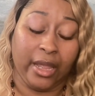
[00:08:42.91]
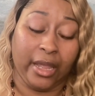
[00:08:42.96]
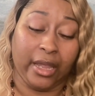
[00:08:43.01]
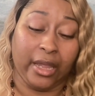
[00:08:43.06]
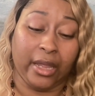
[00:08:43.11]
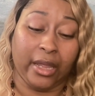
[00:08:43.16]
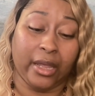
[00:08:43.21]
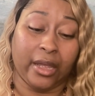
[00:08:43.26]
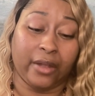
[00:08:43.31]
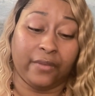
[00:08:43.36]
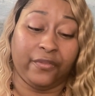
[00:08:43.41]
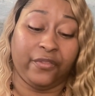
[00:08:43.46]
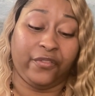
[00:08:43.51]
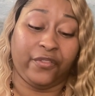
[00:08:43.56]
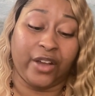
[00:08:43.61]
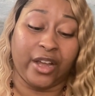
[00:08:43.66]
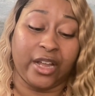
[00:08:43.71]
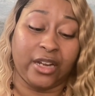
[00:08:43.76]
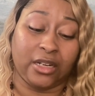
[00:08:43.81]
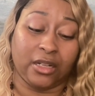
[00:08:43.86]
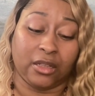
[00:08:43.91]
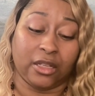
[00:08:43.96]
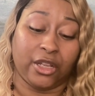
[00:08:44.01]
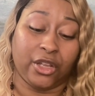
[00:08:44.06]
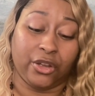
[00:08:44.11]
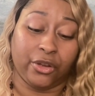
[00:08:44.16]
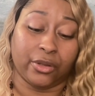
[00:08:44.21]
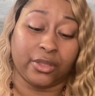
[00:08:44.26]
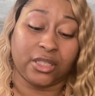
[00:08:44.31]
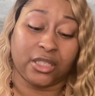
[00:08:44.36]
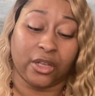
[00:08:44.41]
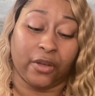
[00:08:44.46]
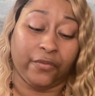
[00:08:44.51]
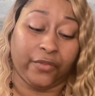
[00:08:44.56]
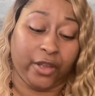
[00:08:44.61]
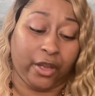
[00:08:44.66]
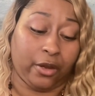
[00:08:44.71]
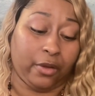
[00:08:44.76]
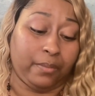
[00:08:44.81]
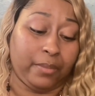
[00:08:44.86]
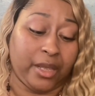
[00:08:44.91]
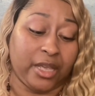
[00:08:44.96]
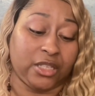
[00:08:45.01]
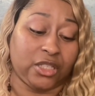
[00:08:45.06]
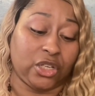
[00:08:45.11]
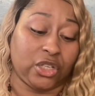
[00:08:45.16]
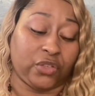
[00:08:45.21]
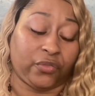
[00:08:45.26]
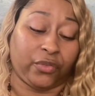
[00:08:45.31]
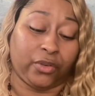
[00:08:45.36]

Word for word: And finally, your self care message